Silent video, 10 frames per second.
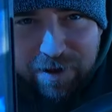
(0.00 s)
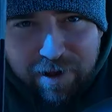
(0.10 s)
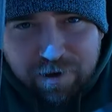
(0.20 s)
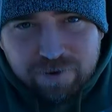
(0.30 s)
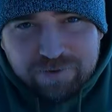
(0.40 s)

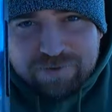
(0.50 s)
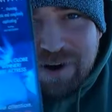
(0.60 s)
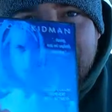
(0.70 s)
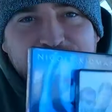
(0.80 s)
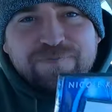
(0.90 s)
clothes,
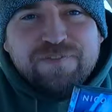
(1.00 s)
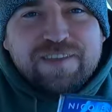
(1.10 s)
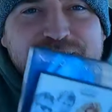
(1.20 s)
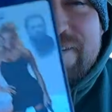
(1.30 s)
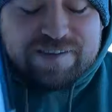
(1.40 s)
right?
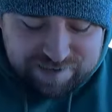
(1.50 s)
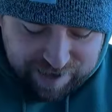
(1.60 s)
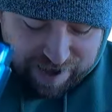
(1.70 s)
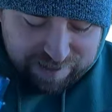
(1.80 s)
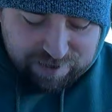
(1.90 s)

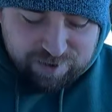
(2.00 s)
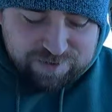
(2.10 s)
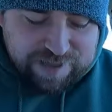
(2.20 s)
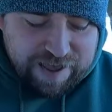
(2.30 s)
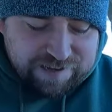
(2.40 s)
Scan
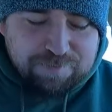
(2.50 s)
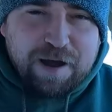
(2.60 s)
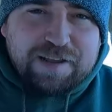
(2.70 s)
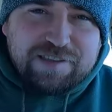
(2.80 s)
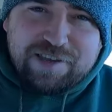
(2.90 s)
those. That is
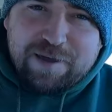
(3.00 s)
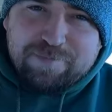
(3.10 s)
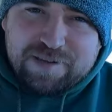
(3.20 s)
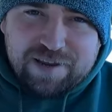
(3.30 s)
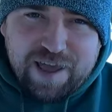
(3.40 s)
my
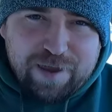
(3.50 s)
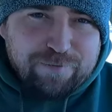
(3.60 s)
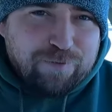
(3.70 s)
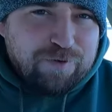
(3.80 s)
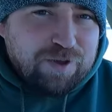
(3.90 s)
tip today
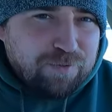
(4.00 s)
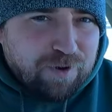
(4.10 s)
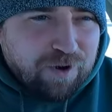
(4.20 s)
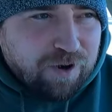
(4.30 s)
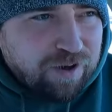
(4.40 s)
for you
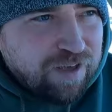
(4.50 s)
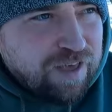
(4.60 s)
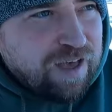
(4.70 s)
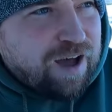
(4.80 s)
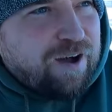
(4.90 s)
all.
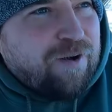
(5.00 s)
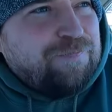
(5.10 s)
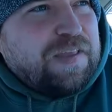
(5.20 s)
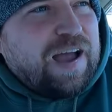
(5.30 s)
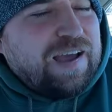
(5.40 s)

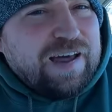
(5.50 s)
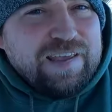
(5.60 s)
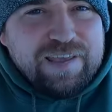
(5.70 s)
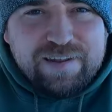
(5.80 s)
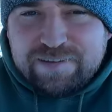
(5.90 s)
I got
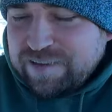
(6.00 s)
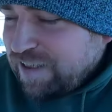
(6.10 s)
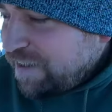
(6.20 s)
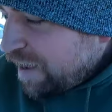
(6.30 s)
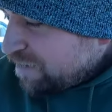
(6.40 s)
to get into
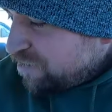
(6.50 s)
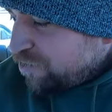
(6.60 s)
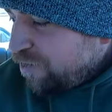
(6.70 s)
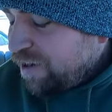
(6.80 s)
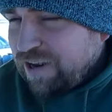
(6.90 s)
the next
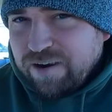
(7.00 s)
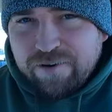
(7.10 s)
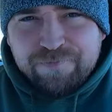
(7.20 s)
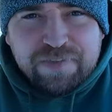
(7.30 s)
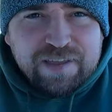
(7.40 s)
store
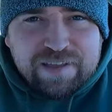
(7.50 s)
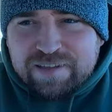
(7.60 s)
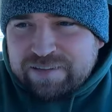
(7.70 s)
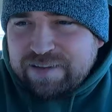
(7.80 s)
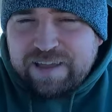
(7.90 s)
here.
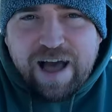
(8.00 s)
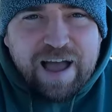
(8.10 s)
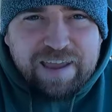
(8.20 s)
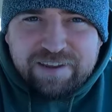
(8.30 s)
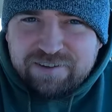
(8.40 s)
The
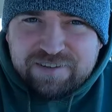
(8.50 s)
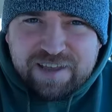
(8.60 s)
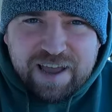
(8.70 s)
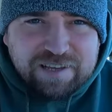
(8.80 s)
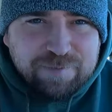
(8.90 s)
guy, he just
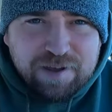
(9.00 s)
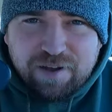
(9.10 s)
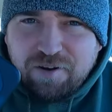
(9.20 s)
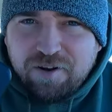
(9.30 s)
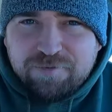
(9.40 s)
texts me
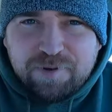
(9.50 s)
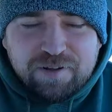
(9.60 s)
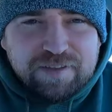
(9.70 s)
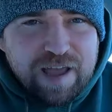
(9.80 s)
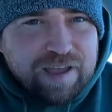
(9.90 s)
and calls me
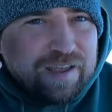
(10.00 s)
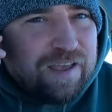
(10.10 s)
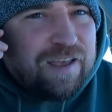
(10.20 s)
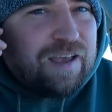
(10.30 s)
all day.